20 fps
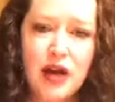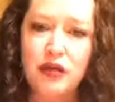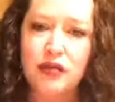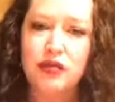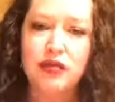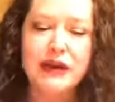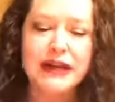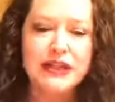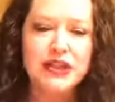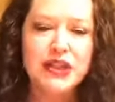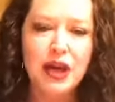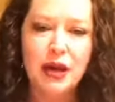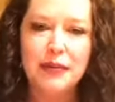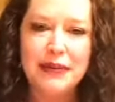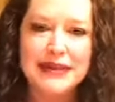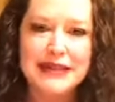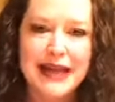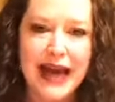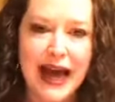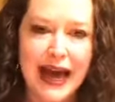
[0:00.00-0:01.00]
Reach up
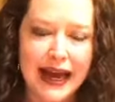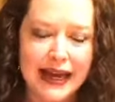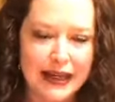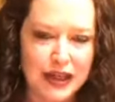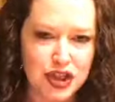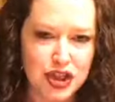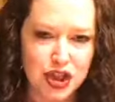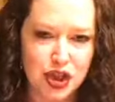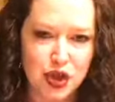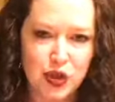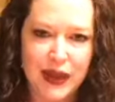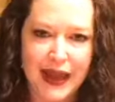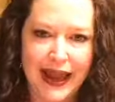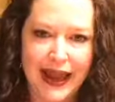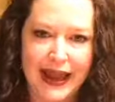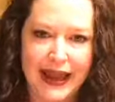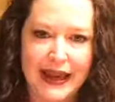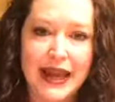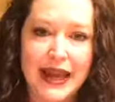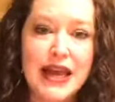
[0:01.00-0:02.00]
as high as you
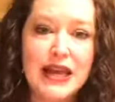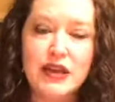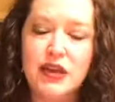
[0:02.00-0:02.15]
can.